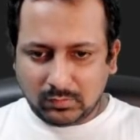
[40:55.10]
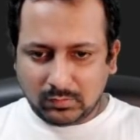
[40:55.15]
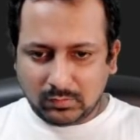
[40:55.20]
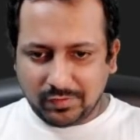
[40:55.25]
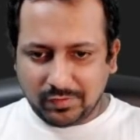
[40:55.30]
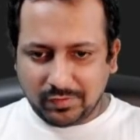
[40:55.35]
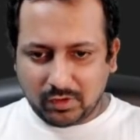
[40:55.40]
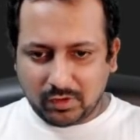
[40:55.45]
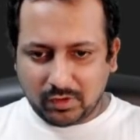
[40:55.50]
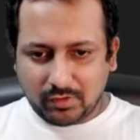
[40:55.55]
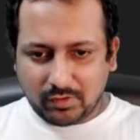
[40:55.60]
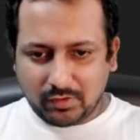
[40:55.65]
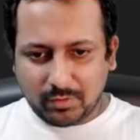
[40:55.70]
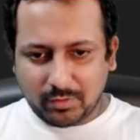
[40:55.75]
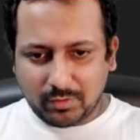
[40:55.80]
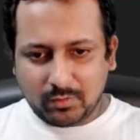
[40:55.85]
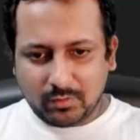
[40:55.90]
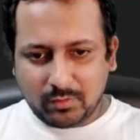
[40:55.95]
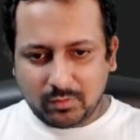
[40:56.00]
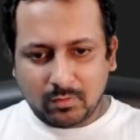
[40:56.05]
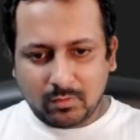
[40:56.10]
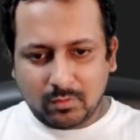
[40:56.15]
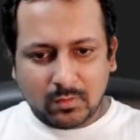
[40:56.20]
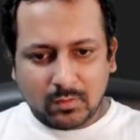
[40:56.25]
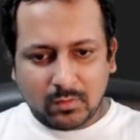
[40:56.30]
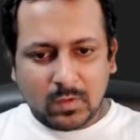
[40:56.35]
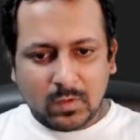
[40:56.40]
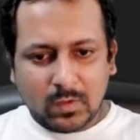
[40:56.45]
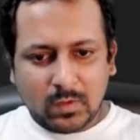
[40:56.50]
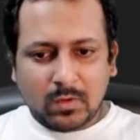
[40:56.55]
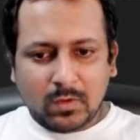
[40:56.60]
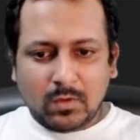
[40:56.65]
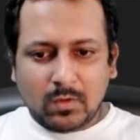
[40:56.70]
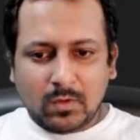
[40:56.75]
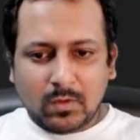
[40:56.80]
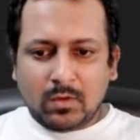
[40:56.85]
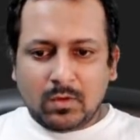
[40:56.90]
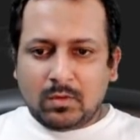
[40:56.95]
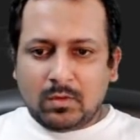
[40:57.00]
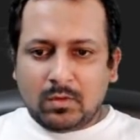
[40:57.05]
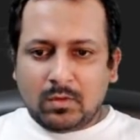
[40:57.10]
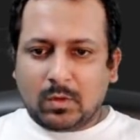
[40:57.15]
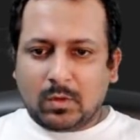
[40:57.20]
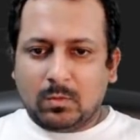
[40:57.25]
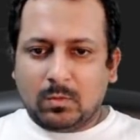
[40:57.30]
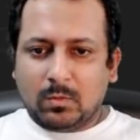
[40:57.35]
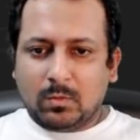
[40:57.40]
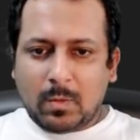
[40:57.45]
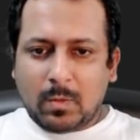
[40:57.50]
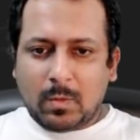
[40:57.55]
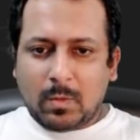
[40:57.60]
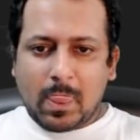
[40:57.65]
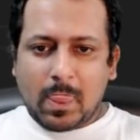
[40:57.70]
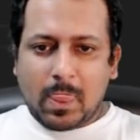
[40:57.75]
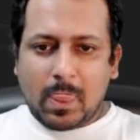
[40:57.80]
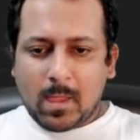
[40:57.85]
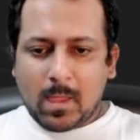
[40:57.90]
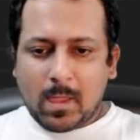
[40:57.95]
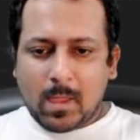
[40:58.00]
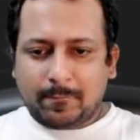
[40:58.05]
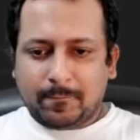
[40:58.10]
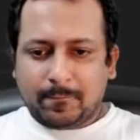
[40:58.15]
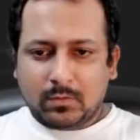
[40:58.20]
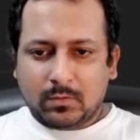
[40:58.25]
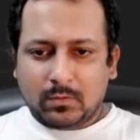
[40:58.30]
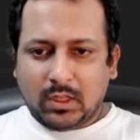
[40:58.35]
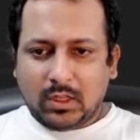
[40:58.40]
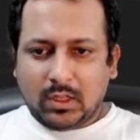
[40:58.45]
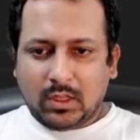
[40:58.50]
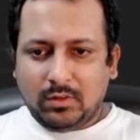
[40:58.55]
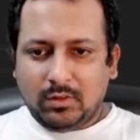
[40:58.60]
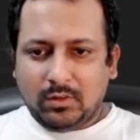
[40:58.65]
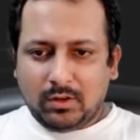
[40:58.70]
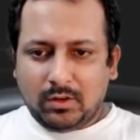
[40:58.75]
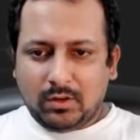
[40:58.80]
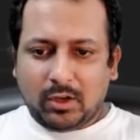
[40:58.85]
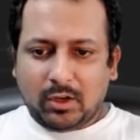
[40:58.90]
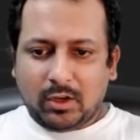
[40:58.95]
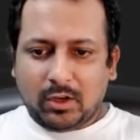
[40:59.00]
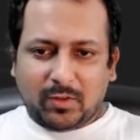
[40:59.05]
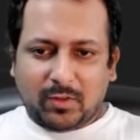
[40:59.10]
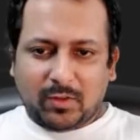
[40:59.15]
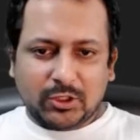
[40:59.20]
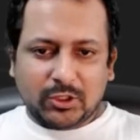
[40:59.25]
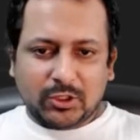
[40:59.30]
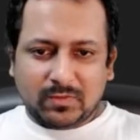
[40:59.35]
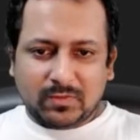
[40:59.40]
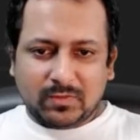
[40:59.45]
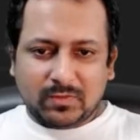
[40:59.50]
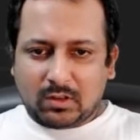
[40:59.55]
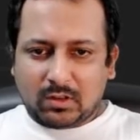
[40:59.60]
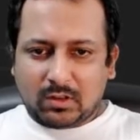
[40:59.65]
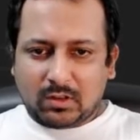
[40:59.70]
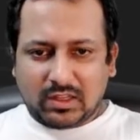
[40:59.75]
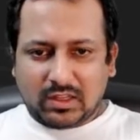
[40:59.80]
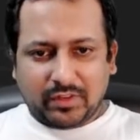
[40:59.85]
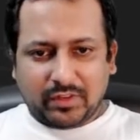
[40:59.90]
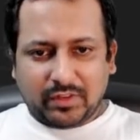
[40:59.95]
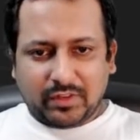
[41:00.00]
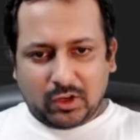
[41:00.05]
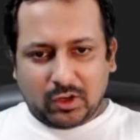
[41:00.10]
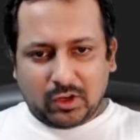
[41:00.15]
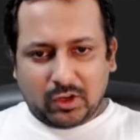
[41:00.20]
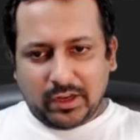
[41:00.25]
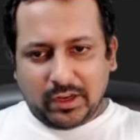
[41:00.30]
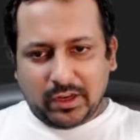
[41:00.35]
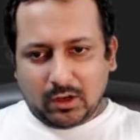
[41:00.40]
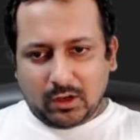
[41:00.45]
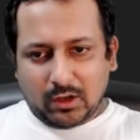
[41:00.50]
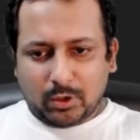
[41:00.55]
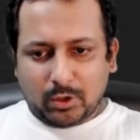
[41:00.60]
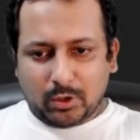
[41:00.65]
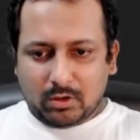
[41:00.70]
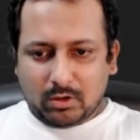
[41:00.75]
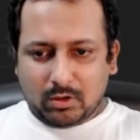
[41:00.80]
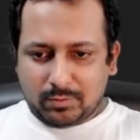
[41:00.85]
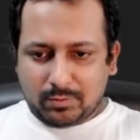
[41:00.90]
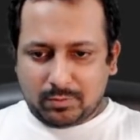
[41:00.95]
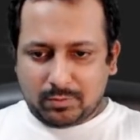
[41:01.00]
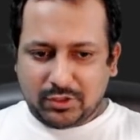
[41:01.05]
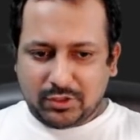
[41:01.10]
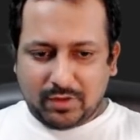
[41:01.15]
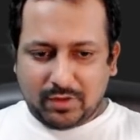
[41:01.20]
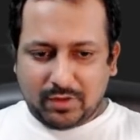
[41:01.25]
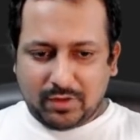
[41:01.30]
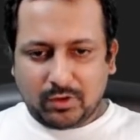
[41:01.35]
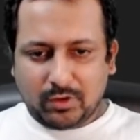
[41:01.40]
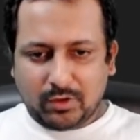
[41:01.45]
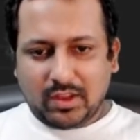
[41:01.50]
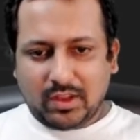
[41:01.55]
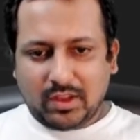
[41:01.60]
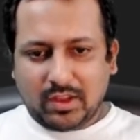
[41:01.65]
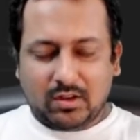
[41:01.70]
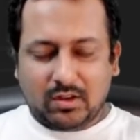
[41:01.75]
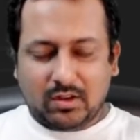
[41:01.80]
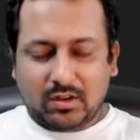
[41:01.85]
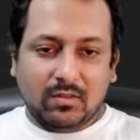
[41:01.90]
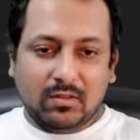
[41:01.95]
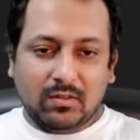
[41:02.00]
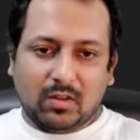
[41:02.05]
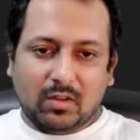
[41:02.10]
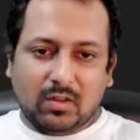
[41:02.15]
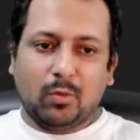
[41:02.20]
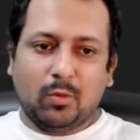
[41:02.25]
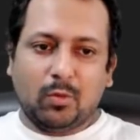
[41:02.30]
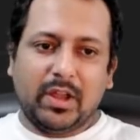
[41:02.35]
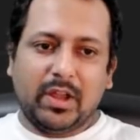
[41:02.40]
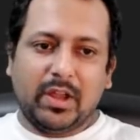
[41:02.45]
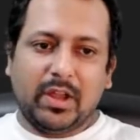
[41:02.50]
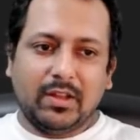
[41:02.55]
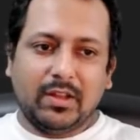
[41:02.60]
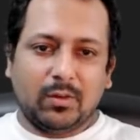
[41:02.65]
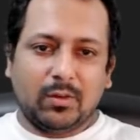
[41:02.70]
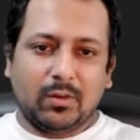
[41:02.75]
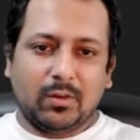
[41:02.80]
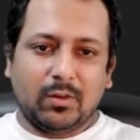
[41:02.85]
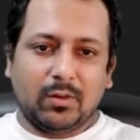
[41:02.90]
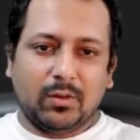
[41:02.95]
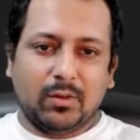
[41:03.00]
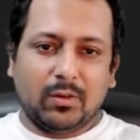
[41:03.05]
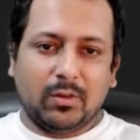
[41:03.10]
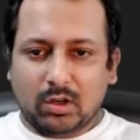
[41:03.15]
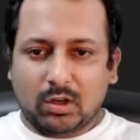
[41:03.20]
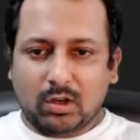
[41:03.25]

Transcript: in front of them. So that's your init function for classification data loader, but you have to design it in such a way that it works